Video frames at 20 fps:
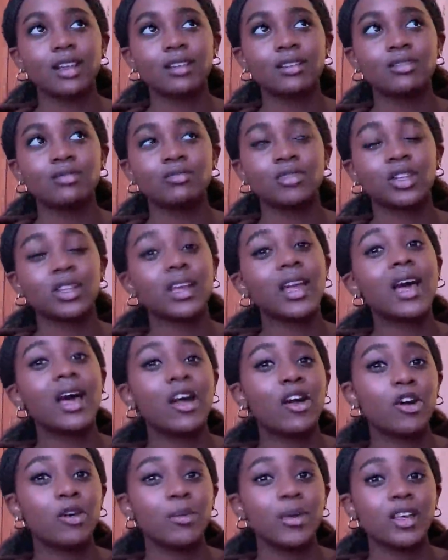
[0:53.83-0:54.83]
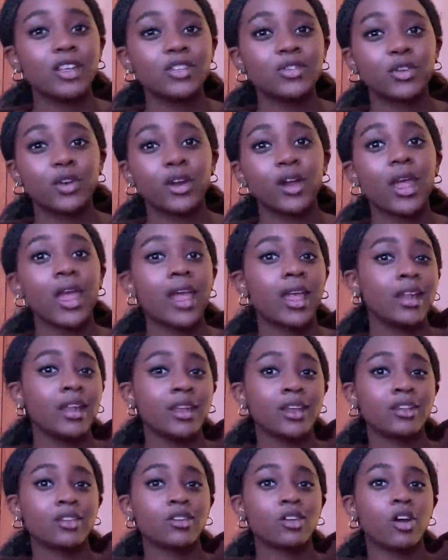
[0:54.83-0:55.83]
really a hit or miss for any
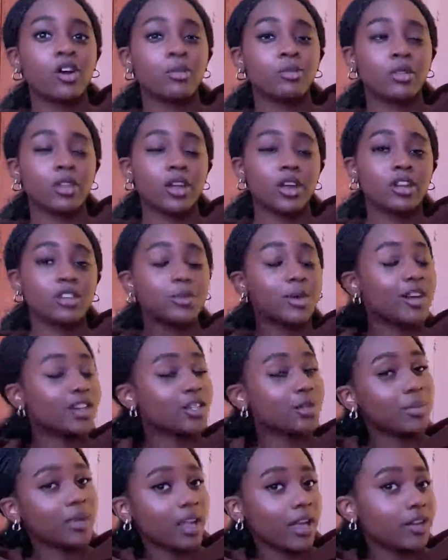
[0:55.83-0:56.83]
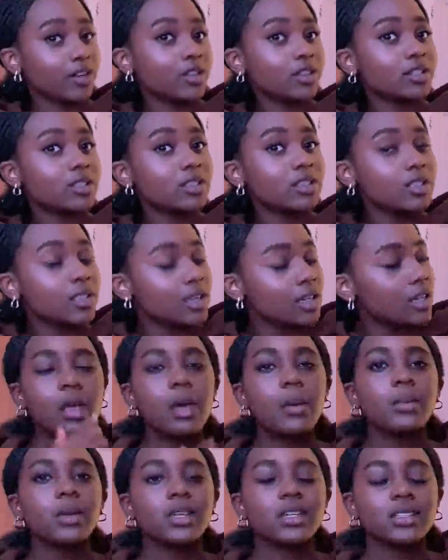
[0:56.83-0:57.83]
guitar player, especially beginners,
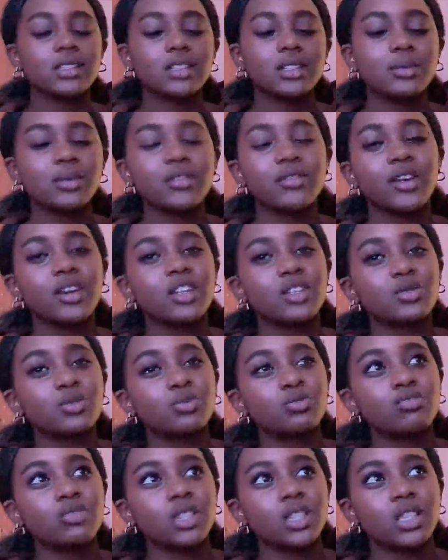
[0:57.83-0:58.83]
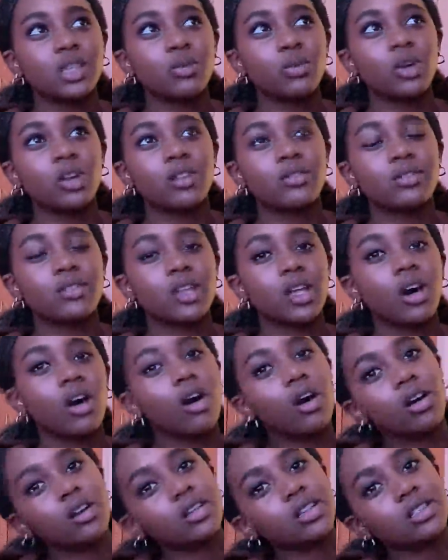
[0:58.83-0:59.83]
because to be fair, it's really one of the
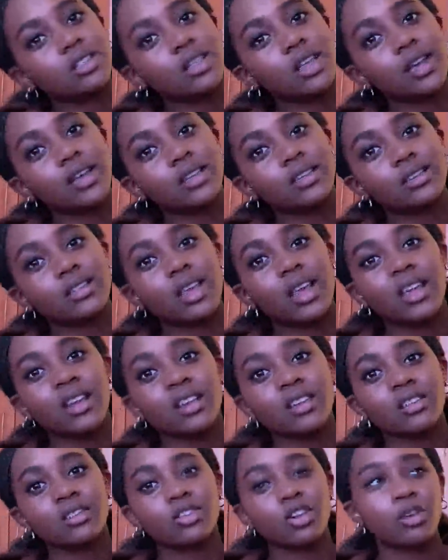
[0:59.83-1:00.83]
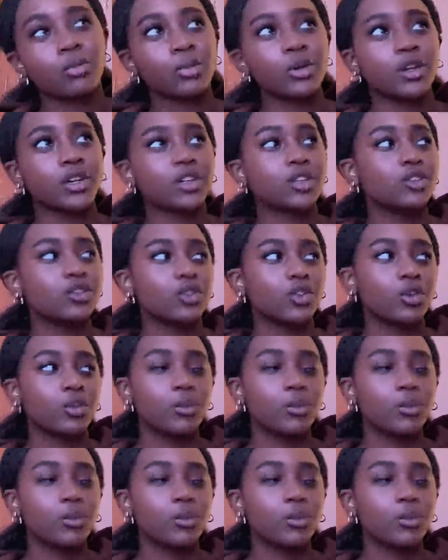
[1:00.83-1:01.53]
hardest things any guitar player can do,